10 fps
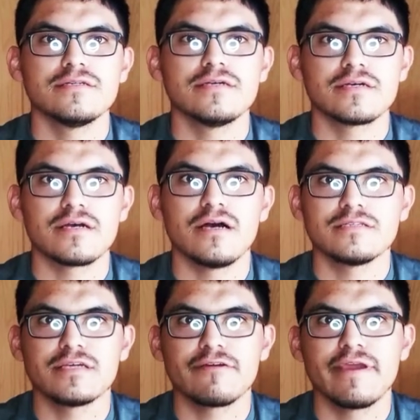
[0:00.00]
the
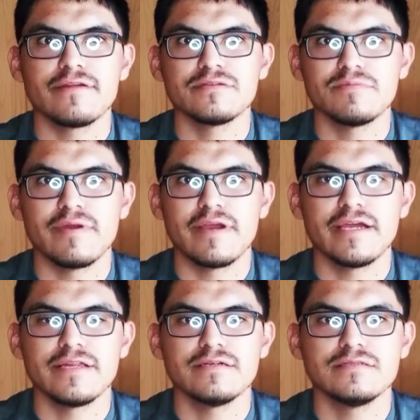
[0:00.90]
content creator's
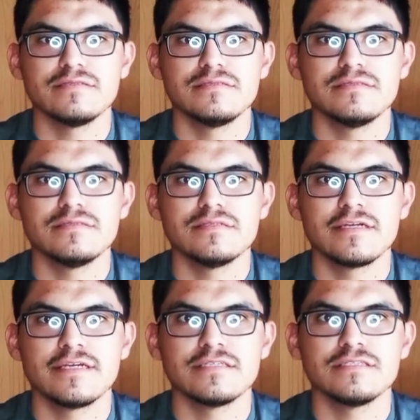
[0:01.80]
brand
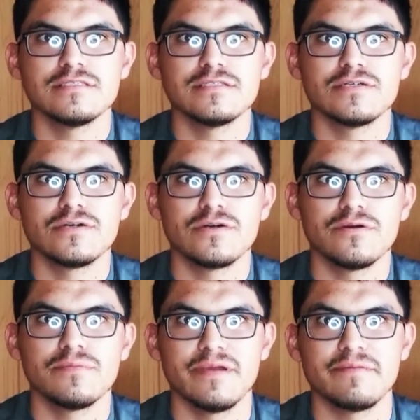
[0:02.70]
is
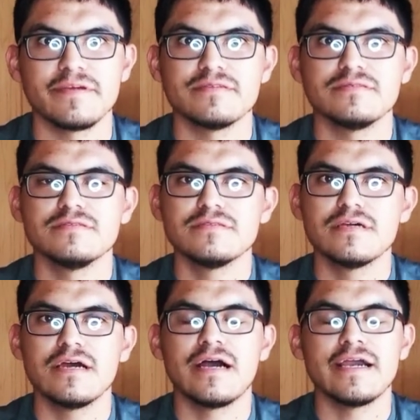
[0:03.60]
her baby
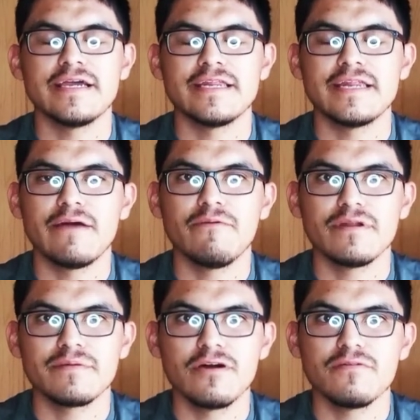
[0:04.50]
and I
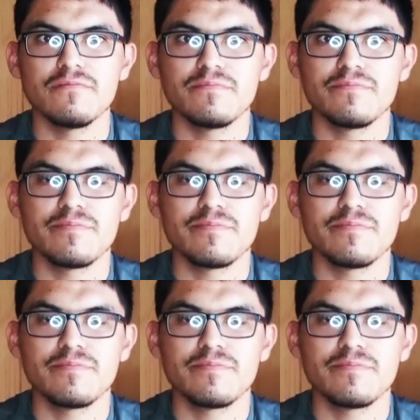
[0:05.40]
want to help